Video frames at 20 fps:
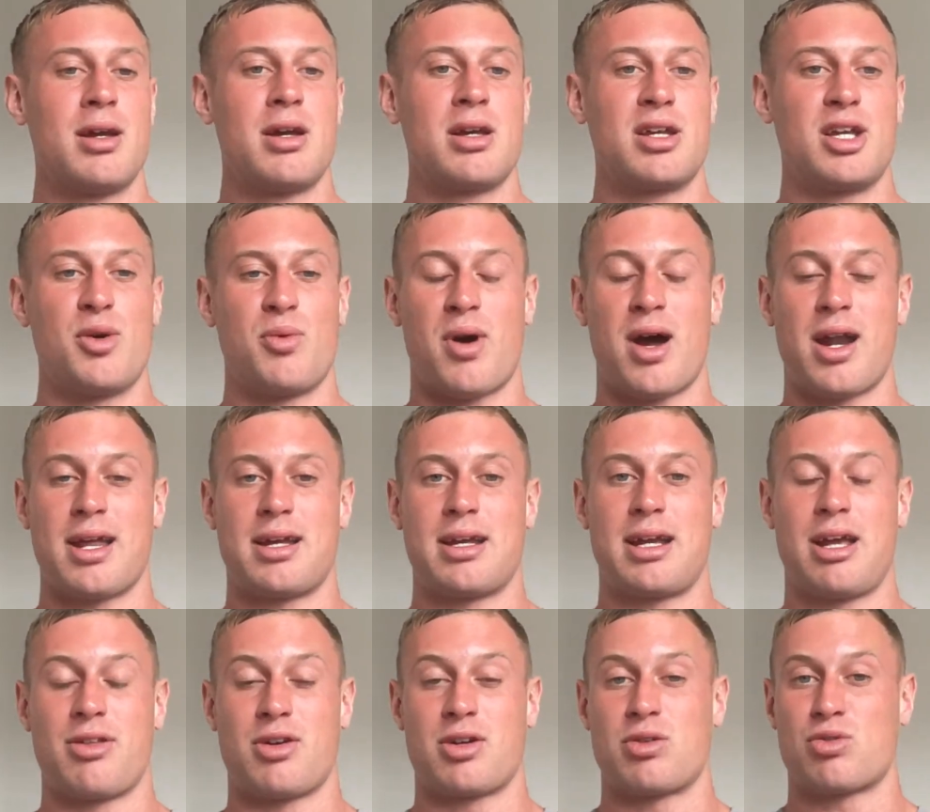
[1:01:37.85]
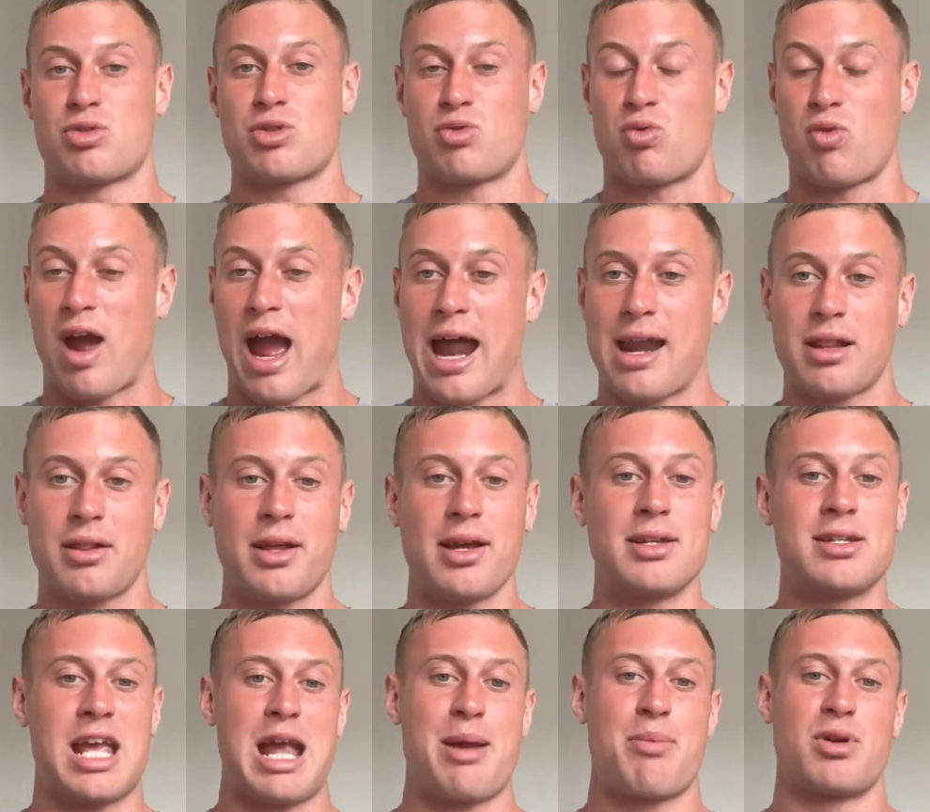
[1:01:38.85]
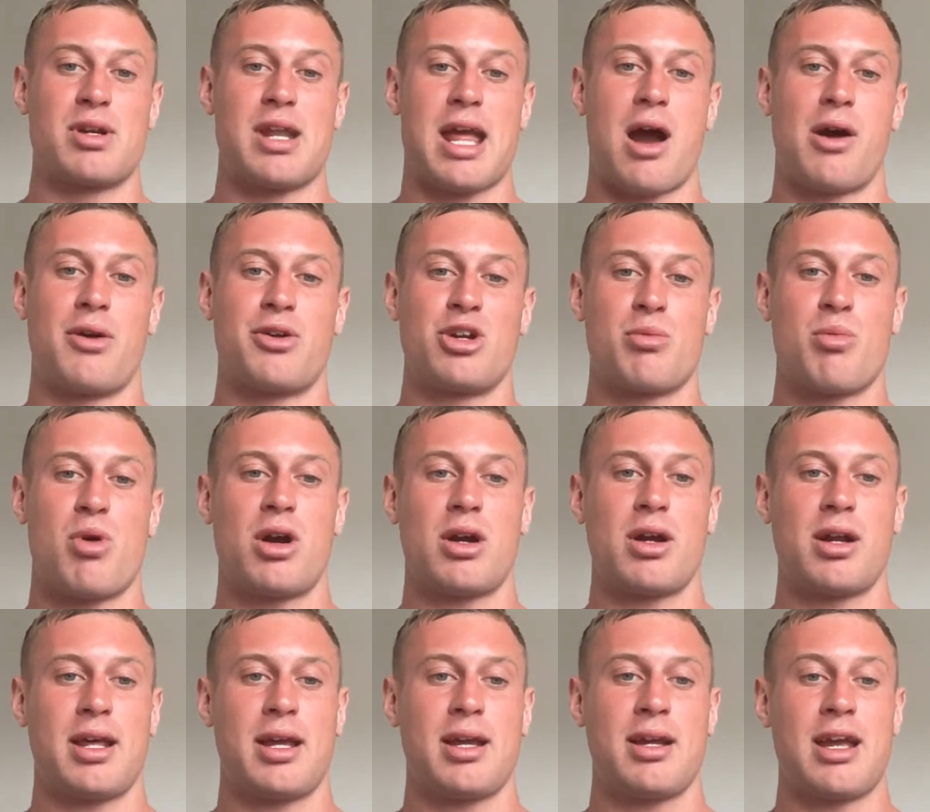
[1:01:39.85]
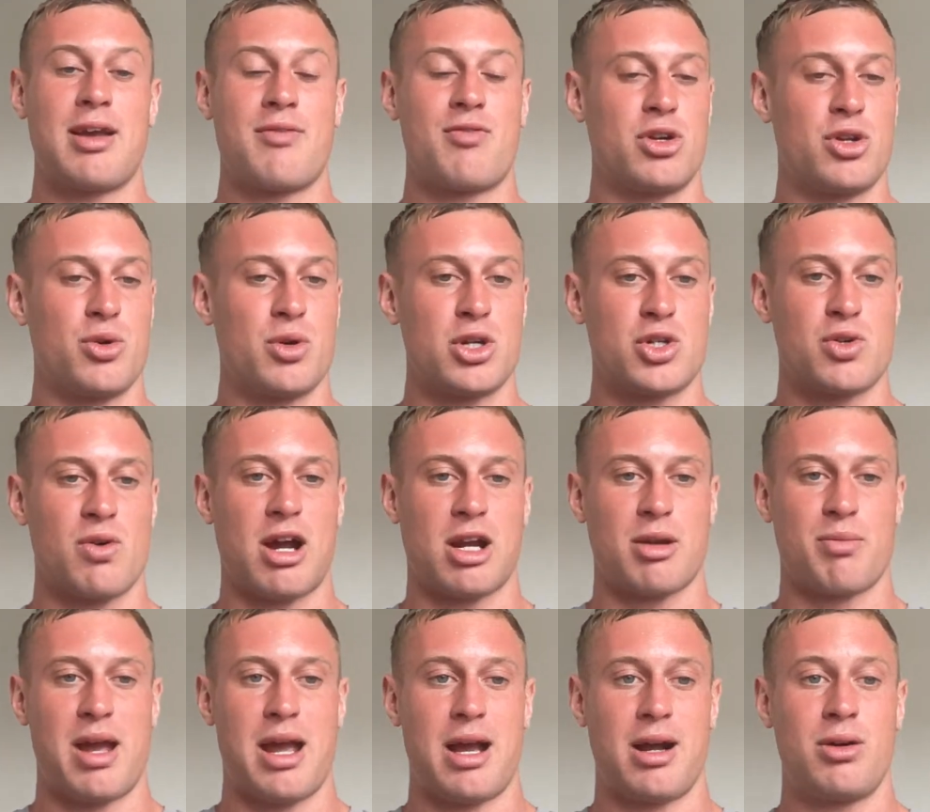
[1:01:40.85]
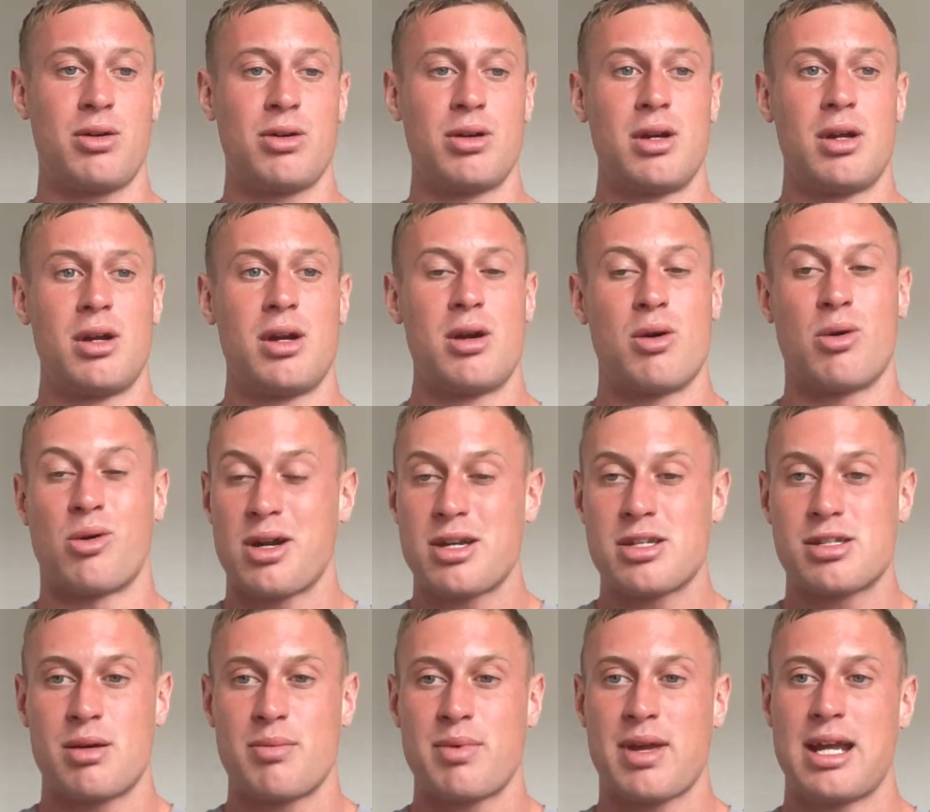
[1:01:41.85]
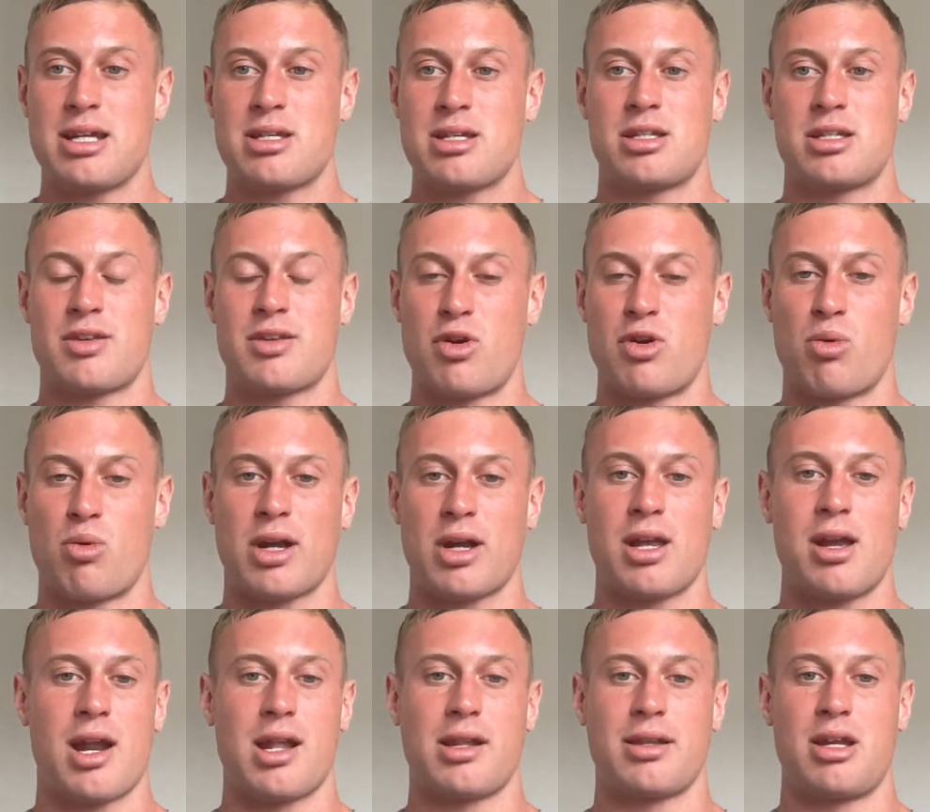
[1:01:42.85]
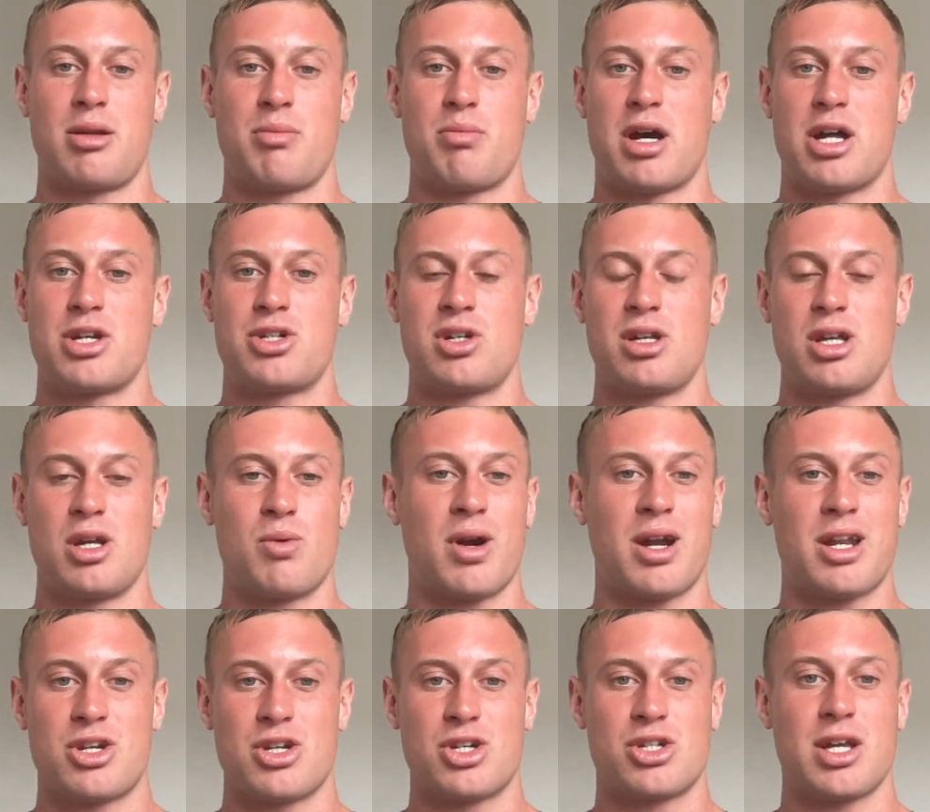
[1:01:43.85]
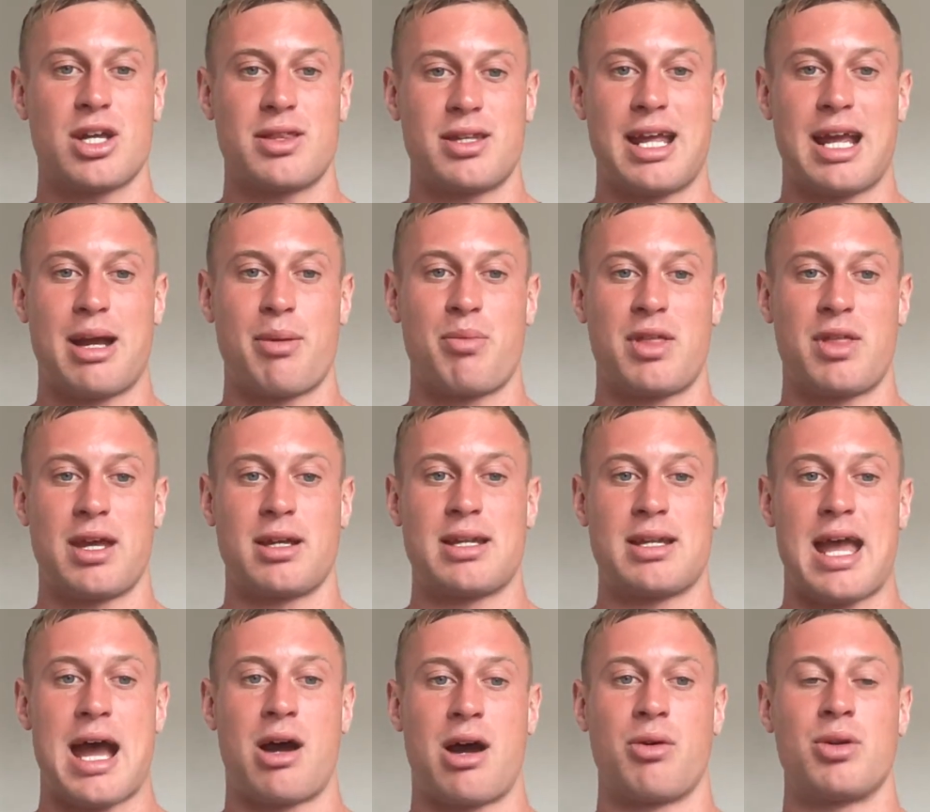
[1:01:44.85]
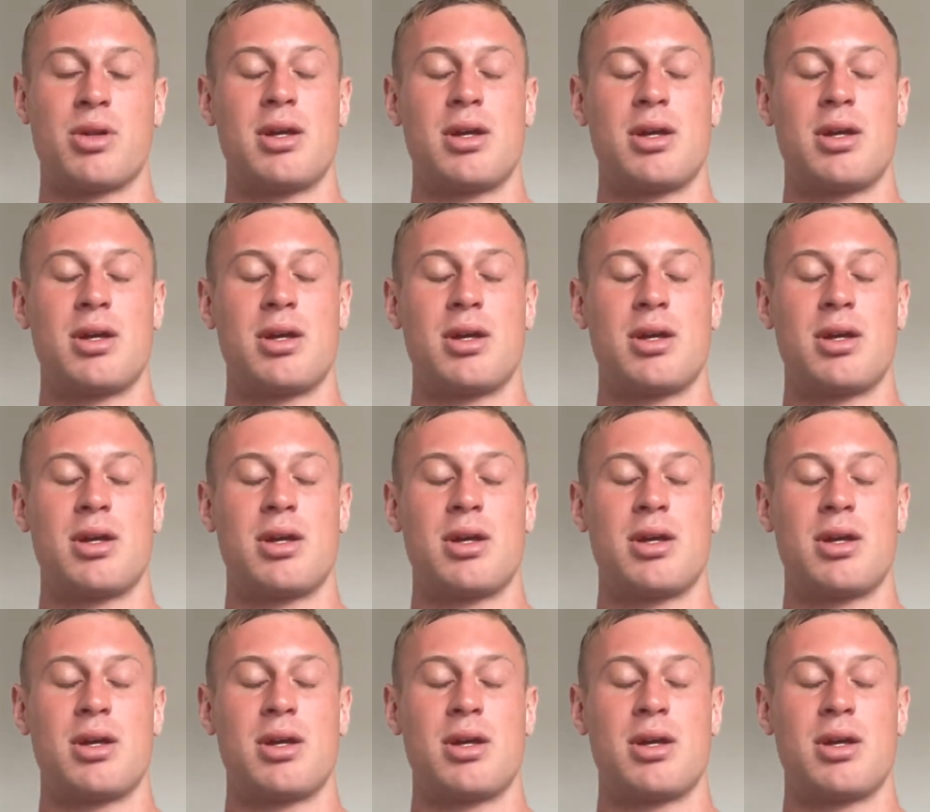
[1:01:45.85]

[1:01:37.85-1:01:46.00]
you want to either radically taper down your marketing if you're doing direct mail, or in some cases, if you're working on a lean budget, you want to just shut the damn thing down.